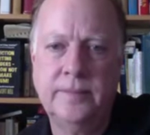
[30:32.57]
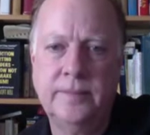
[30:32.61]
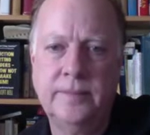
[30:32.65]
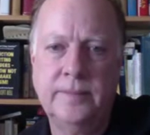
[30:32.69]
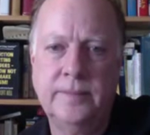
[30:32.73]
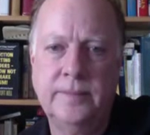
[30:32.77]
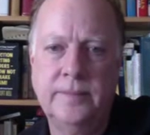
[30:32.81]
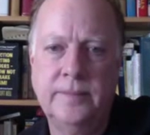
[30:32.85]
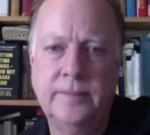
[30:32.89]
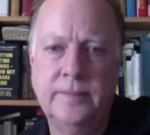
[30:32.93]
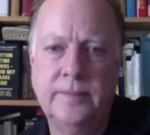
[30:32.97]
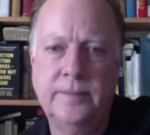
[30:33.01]

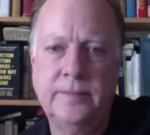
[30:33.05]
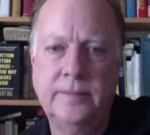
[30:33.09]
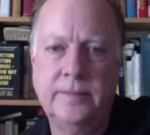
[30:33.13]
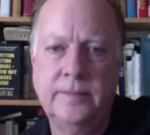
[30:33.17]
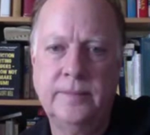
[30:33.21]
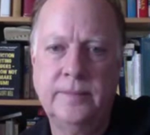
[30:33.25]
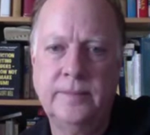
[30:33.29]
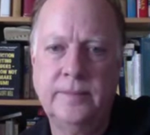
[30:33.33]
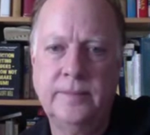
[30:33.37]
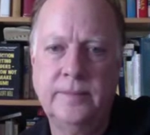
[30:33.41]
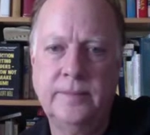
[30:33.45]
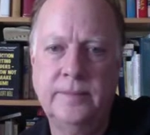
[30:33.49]

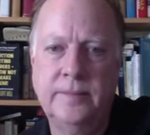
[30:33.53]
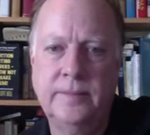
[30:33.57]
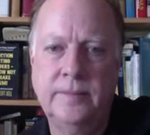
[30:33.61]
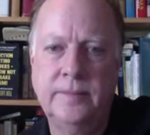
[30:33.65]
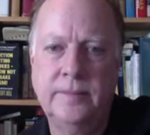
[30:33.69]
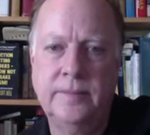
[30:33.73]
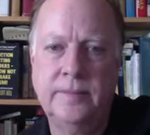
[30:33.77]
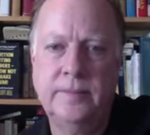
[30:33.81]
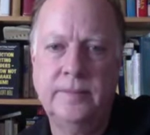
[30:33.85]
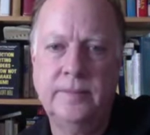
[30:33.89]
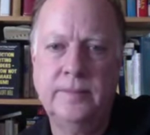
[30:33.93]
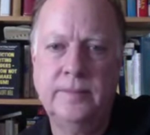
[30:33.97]

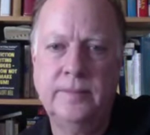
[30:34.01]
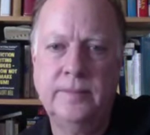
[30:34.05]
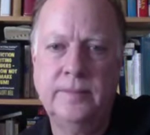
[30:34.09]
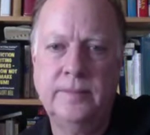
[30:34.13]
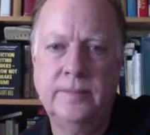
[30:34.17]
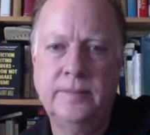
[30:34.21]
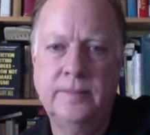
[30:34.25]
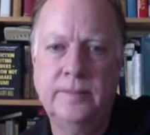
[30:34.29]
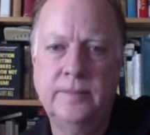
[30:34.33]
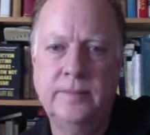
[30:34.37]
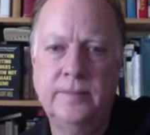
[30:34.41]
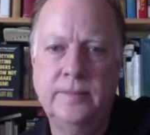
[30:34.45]

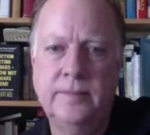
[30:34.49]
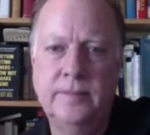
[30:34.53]
The person shown says nothing.